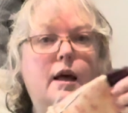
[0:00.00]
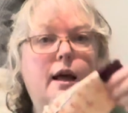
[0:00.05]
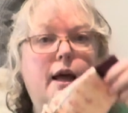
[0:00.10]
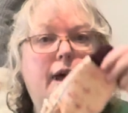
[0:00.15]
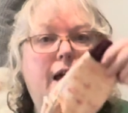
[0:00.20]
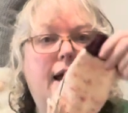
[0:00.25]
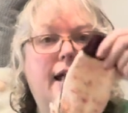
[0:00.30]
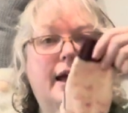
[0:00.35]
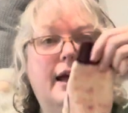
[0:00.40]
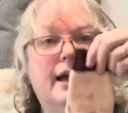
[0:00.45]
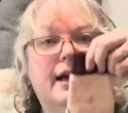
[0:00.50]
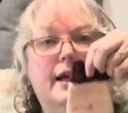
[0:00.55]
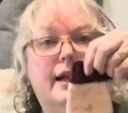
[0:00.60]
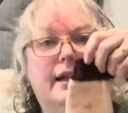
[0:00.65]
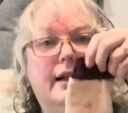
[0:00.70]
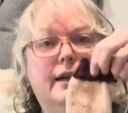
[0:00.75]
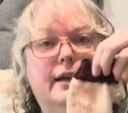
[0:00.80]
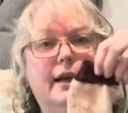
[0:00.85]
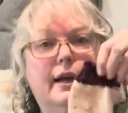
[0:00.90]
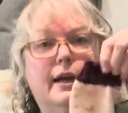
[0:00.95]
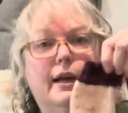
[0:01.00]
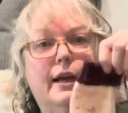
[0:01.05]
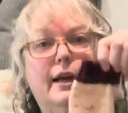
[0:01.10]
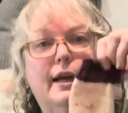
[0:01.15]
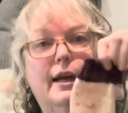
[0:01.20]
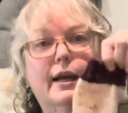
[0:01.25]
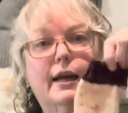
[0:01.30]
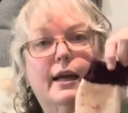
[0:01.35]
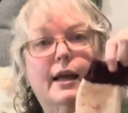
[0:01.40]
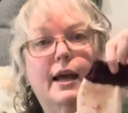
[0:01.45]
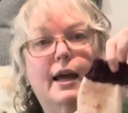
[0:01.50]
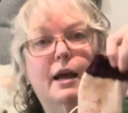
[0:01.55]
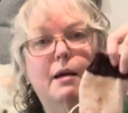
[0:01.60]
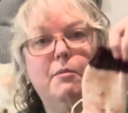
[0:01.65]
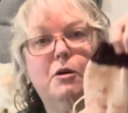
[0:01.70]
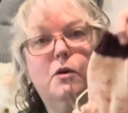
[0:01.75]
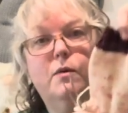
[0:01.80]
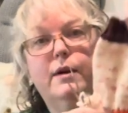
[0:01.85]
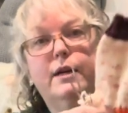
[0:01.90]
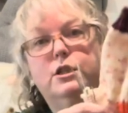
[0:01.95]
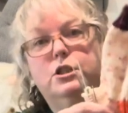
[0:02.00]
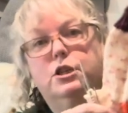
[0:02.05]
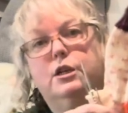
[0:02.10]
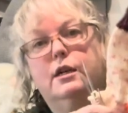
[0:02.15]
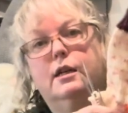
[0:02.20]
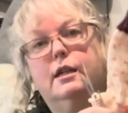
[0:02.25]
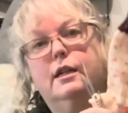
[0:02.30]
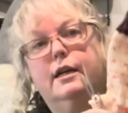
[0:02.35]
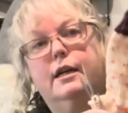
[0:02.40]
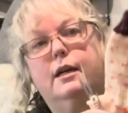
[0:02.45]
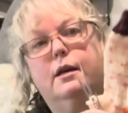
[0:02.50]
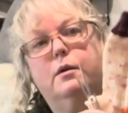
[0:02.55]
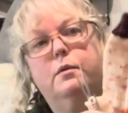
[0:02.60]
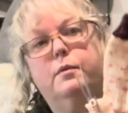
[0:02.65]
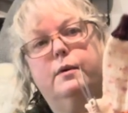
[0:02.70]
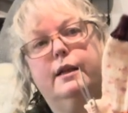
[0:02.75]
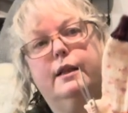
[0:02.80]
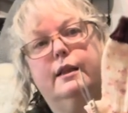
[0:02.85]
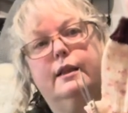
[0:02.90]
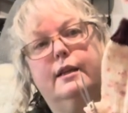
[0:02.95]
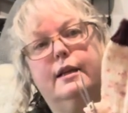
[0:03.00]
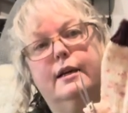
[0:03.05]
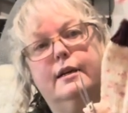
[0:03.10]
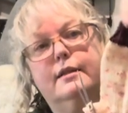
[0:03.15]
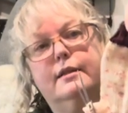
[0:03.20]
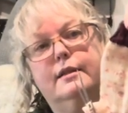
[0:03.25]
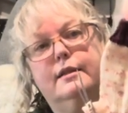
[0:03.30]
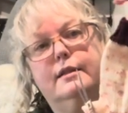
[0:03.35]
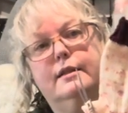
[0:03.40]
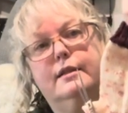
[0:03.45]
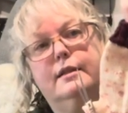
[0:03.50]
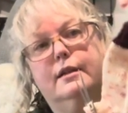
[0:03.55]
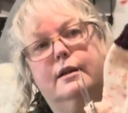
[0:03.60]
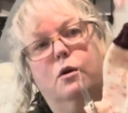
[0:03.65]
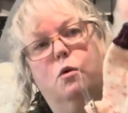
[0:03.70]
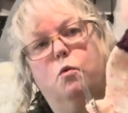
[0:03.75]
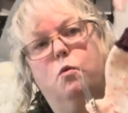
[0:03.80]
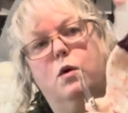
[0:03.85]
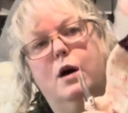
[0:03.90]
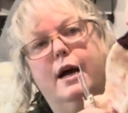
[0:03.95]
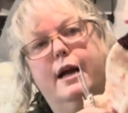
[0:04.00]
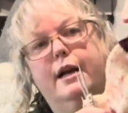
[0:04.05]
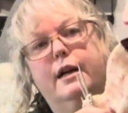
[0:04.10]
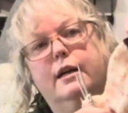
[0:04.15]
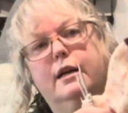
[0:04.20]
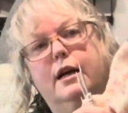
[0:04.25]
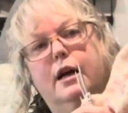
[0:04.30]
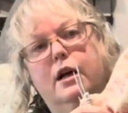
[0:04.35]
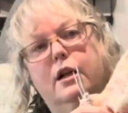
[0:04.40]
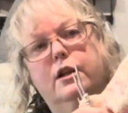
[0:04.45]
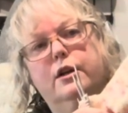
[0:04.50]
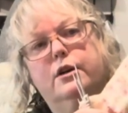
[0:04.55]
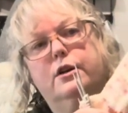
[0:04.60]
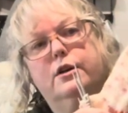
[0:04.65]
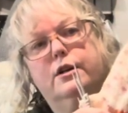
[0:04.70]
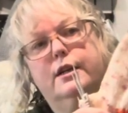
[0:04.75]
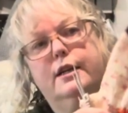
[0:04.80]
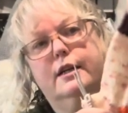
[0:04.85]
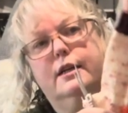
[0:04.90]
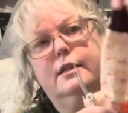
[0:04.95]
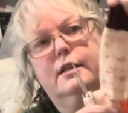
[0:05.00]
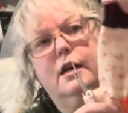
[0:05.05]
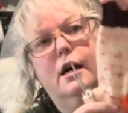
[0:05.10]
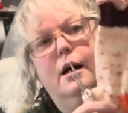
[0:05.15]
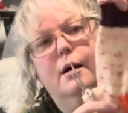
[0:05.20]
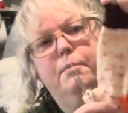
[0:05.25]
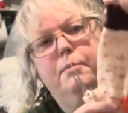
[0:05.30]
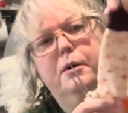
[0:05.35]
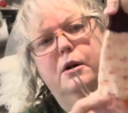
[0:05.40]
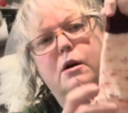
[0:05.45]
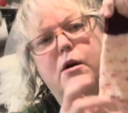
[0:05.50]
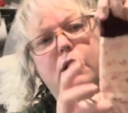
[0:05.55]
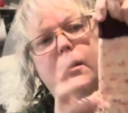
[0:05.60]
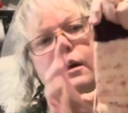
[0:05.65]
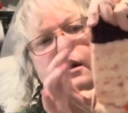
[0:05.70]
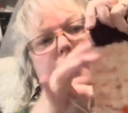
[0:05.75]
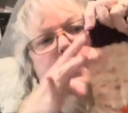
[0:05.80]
And it came originally with this wine colored topper